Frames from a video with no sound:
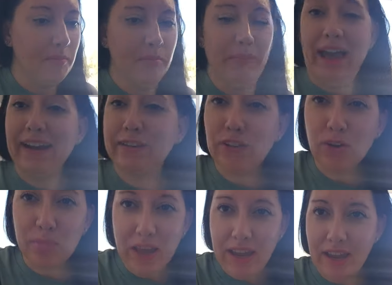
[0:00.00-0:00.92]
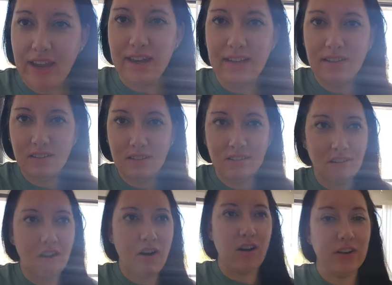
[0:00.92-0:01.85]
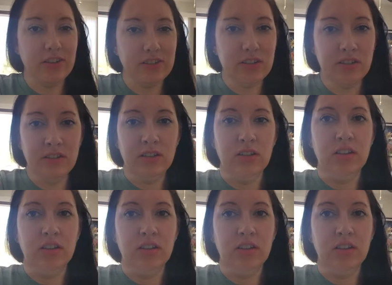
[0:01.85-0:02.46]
Macrame art